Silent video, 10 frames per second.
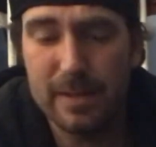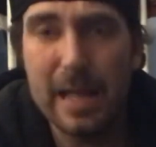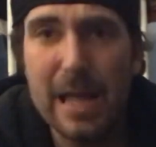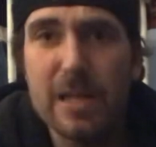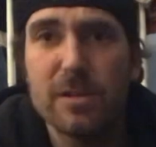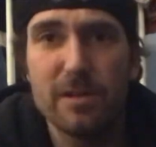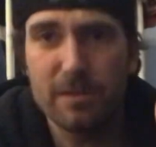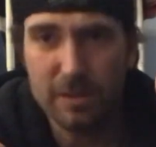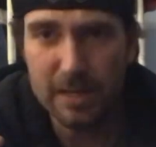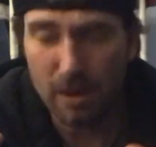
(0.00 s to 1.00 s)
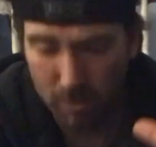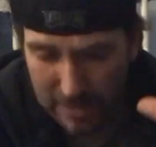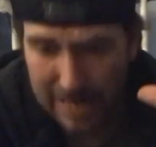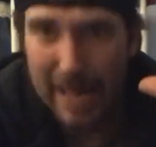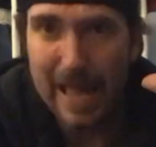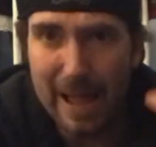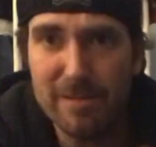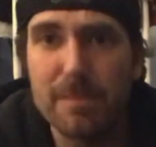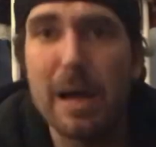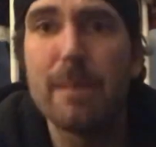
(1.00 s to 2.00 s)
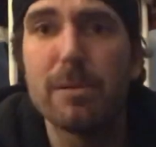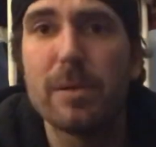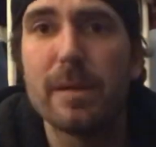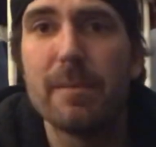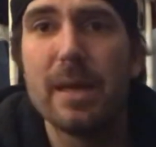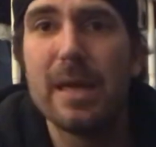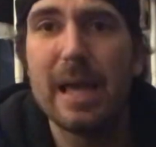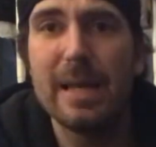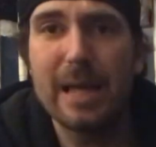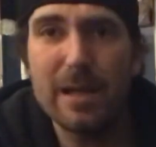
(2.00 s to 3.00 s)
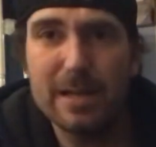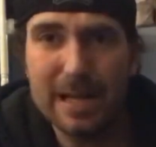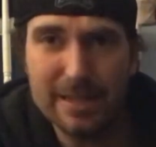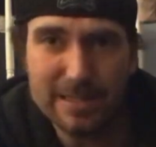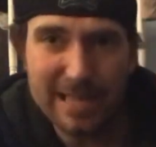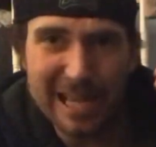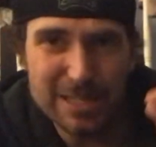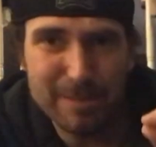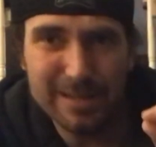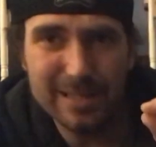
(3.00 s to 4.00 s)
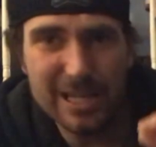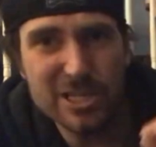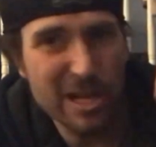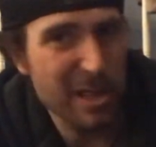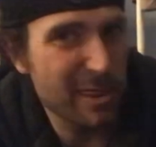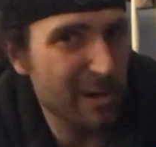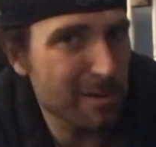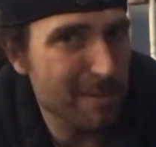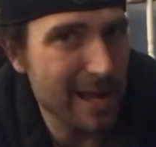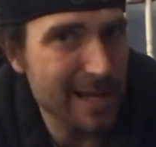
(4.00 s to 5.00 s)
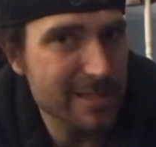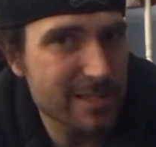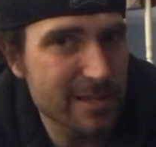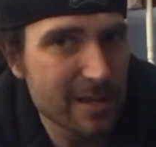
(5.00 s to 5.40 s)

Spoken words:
now you think, oh god, I have to mind blow them, and now you got this expectation in their minds